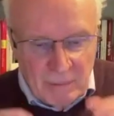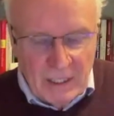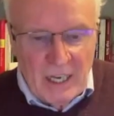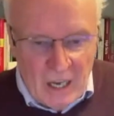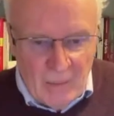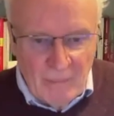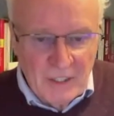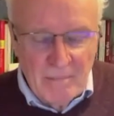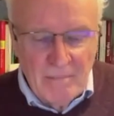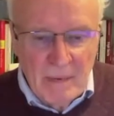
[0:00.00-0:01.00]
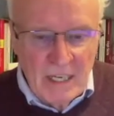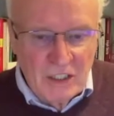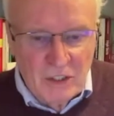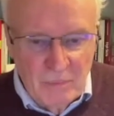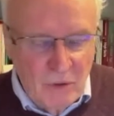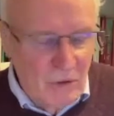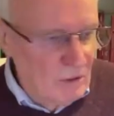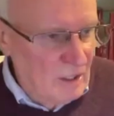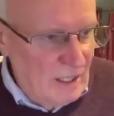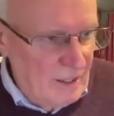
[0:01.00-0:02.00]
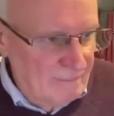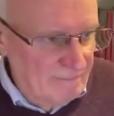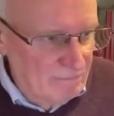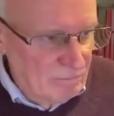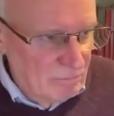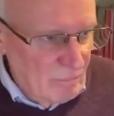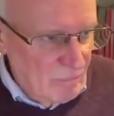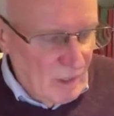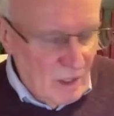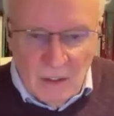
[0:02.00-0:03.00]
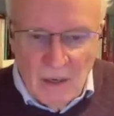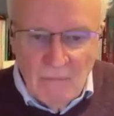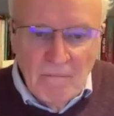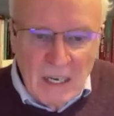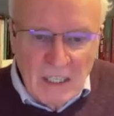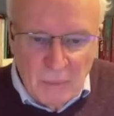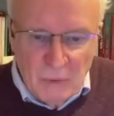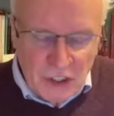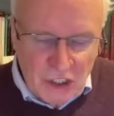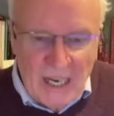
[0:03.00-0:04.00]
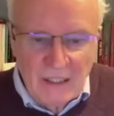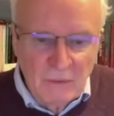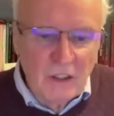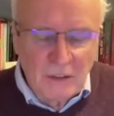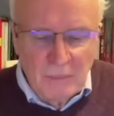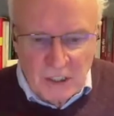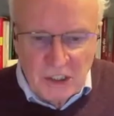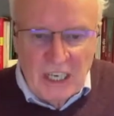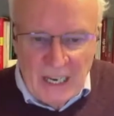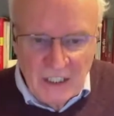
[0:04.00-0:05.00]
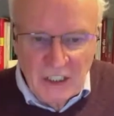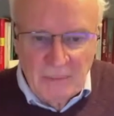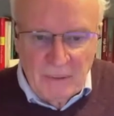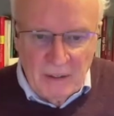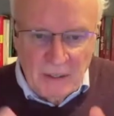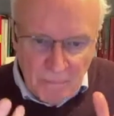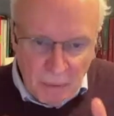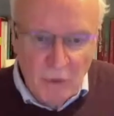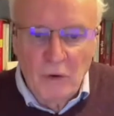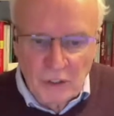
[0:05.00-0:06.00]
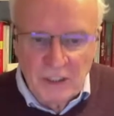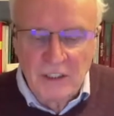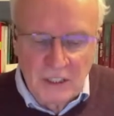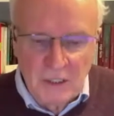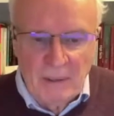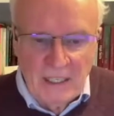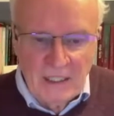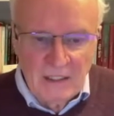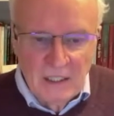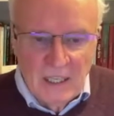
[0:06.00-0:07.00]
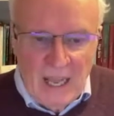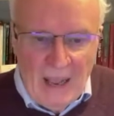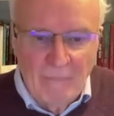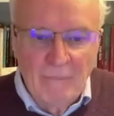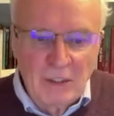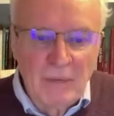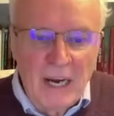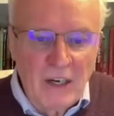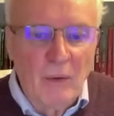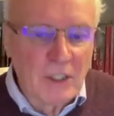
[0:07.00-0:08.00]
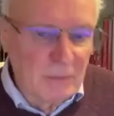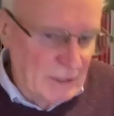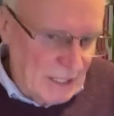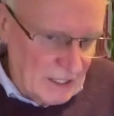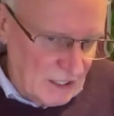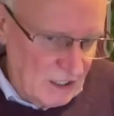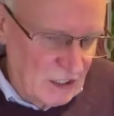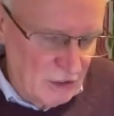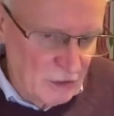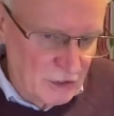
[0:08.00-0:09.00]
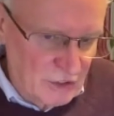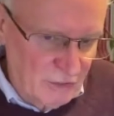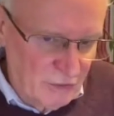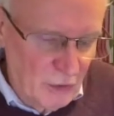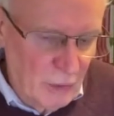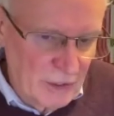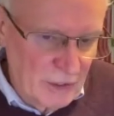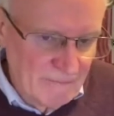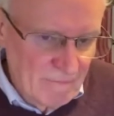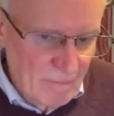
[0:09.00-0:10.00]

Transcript: becomes a much more not much challenging, but important debate, and which may not always be that easy or straightforward.